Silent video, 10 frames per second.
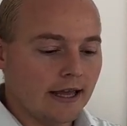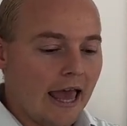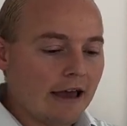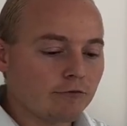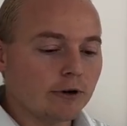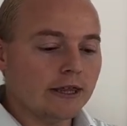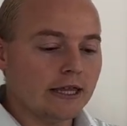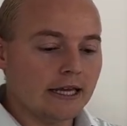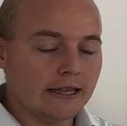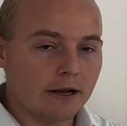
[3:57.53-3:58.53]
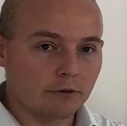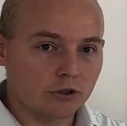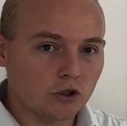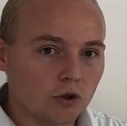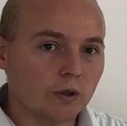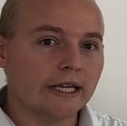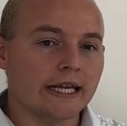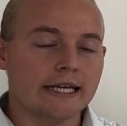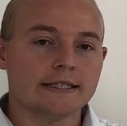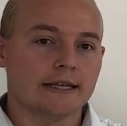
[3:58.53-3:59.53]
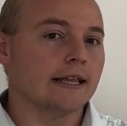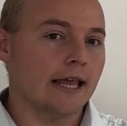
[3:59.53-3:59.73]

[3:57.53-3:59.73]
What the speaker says: everything they were doing inside the